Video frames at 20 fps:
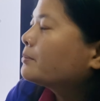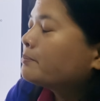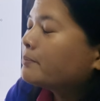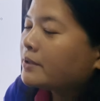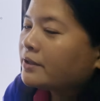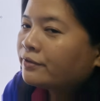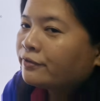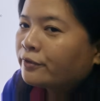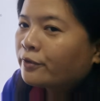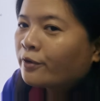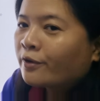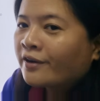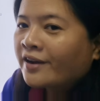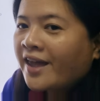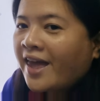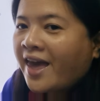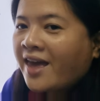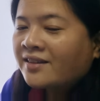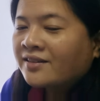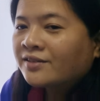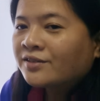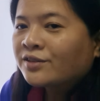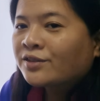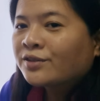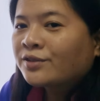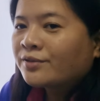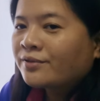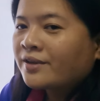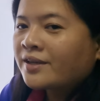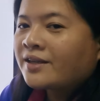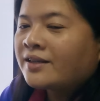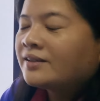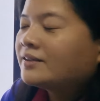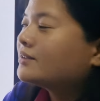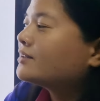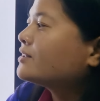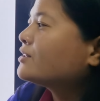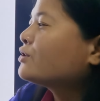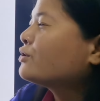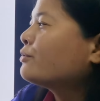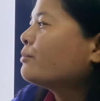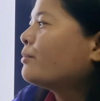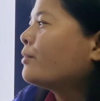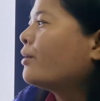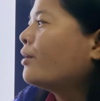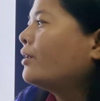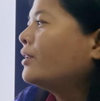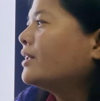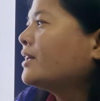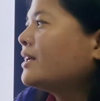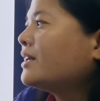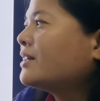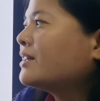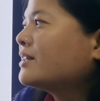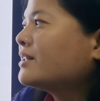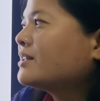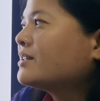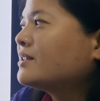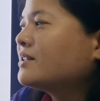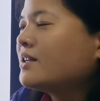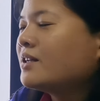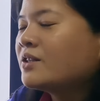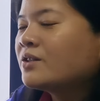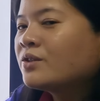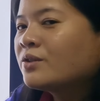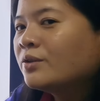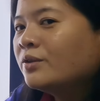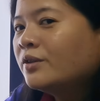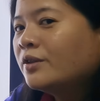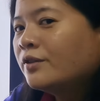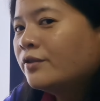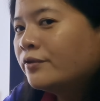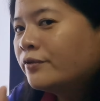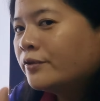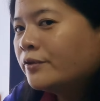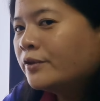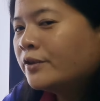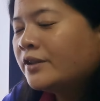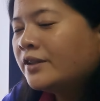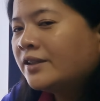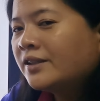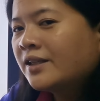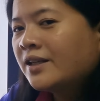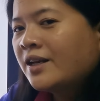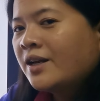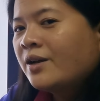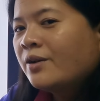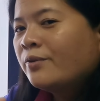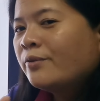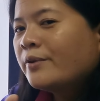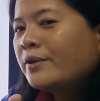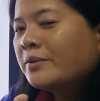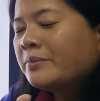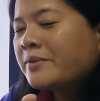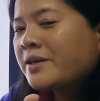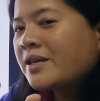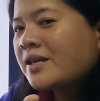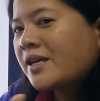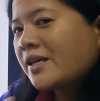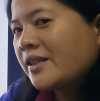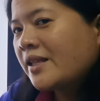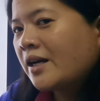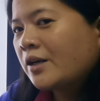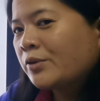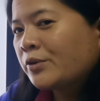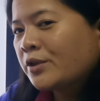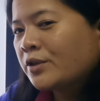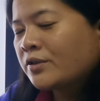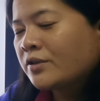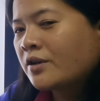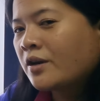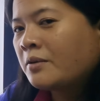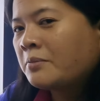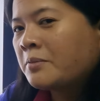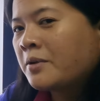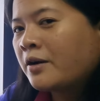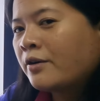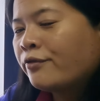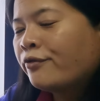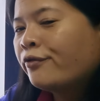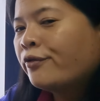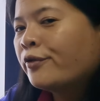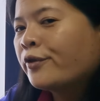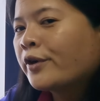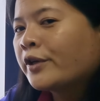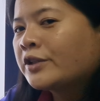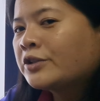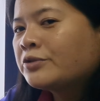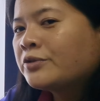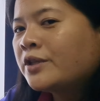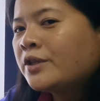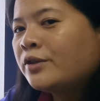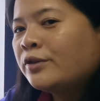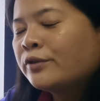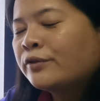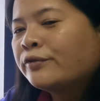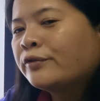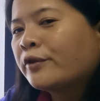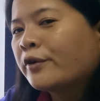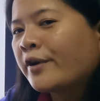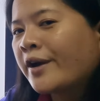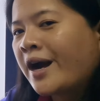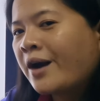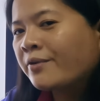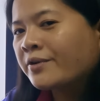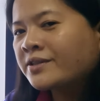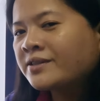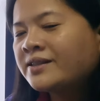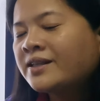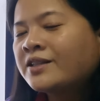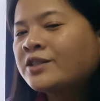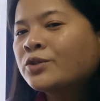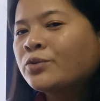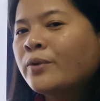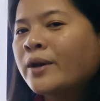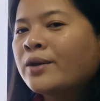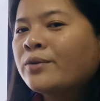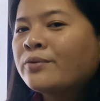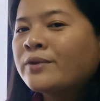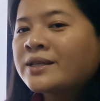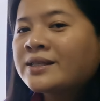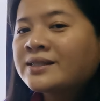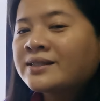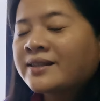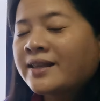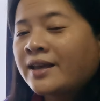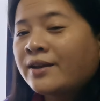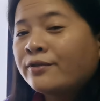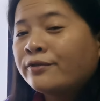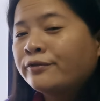before entering the small intestine. So the food will be in our stomach for 3 to 4 hours. That's why we stay